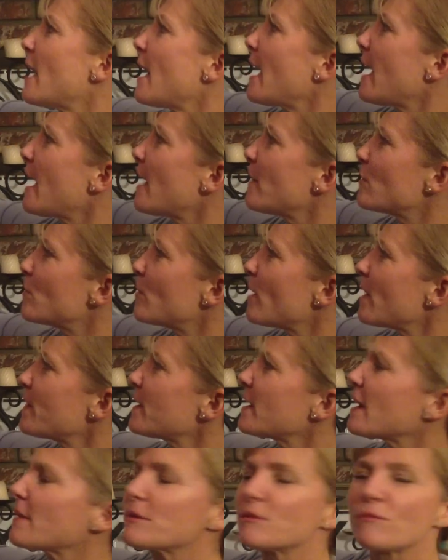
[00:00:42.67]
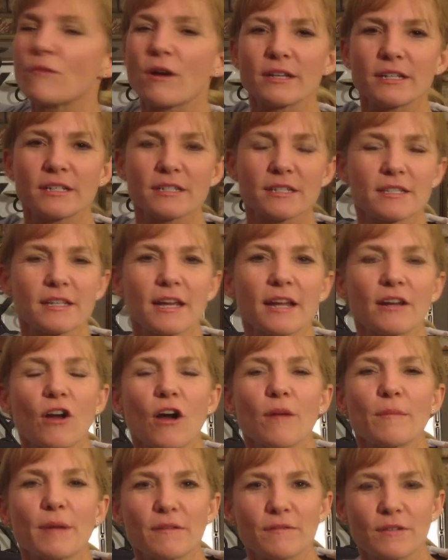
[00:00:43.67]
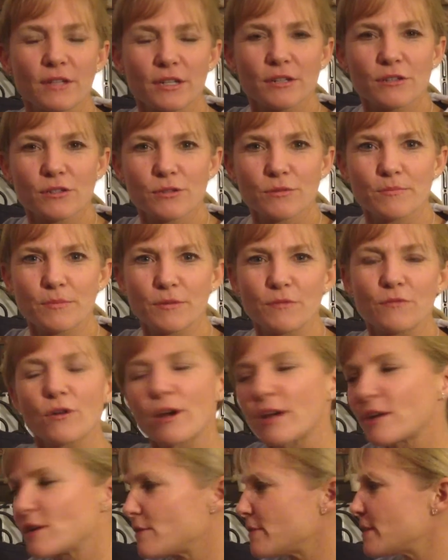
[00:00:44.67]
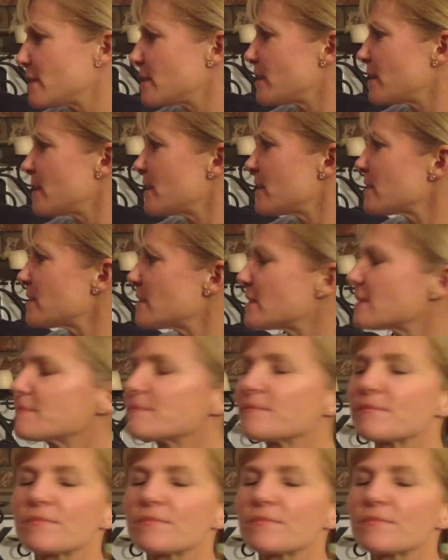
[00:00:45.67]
And the one thing I've been wanting to say in all my videos before I go into this